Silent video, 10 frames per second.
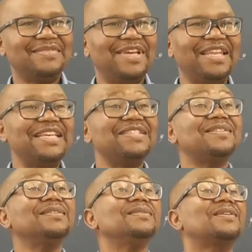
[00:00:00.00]
And they're
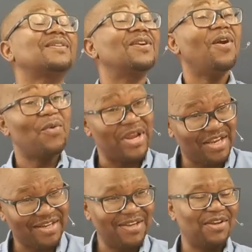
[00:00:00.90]
still
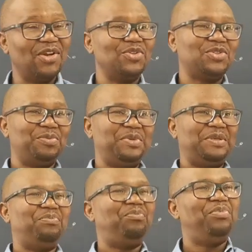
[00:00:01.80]
growing. They're going to
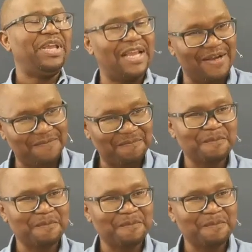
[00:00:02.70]
be bigger.